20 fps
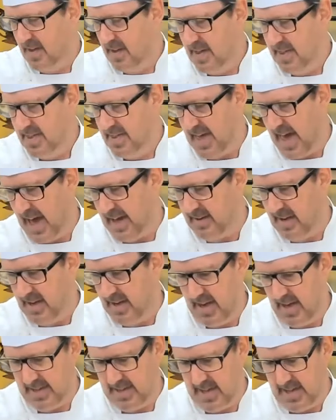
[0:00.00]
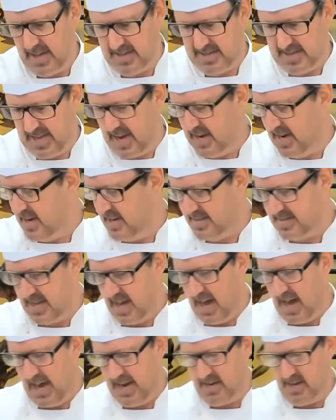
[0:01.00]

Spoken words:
that and then set it aside.